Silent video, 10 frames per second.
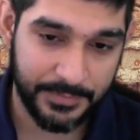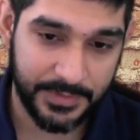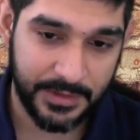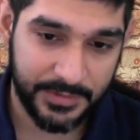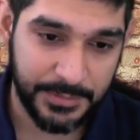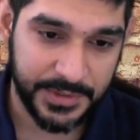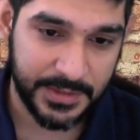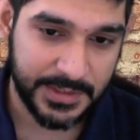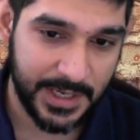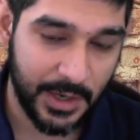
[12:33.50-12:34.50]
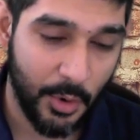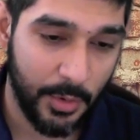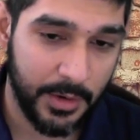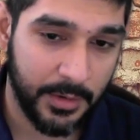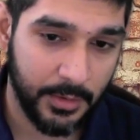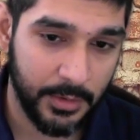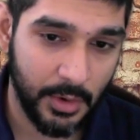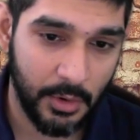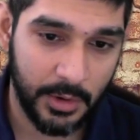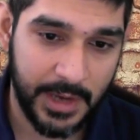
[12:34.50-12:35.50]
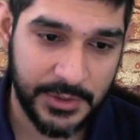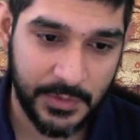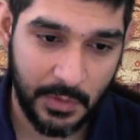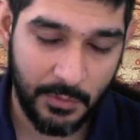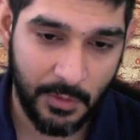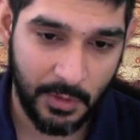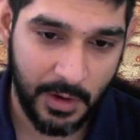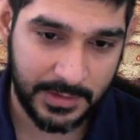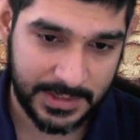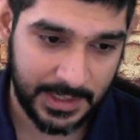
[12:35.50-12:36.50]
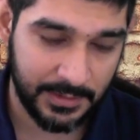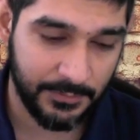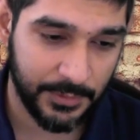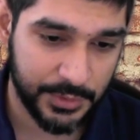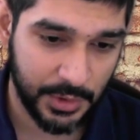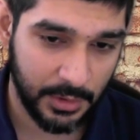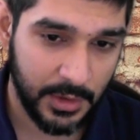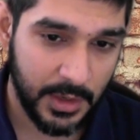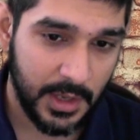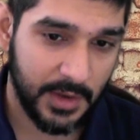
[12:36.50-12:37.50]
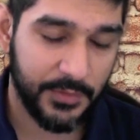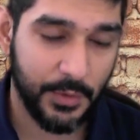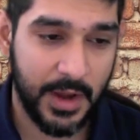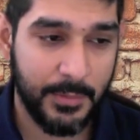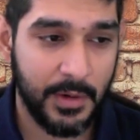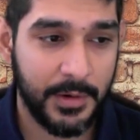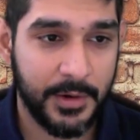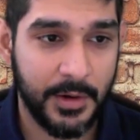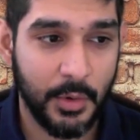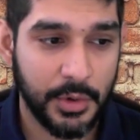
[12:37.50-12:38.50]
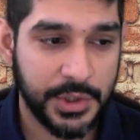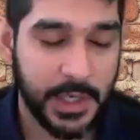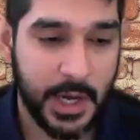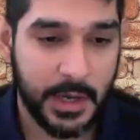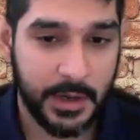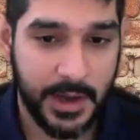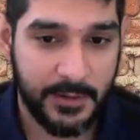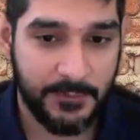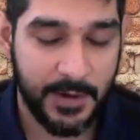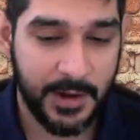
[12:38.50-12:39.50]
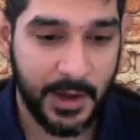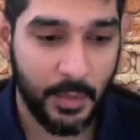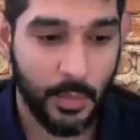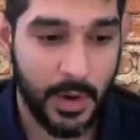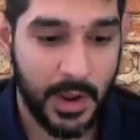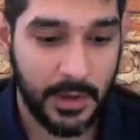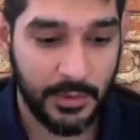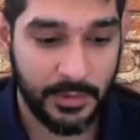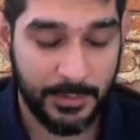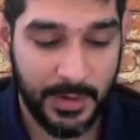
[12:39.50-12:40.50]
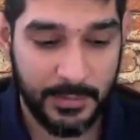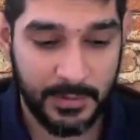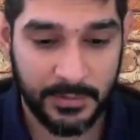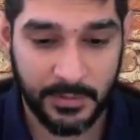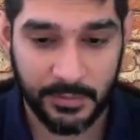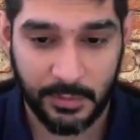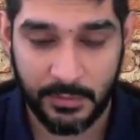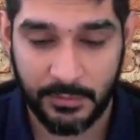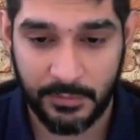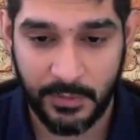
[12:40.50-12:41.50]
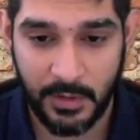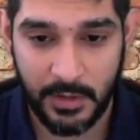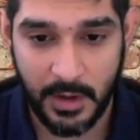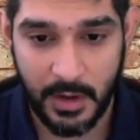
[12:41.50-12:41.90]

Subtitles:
the assumptions that go into your cash flow forecasting in the future. If you're able to negotiate debt funding where your repayments are sort of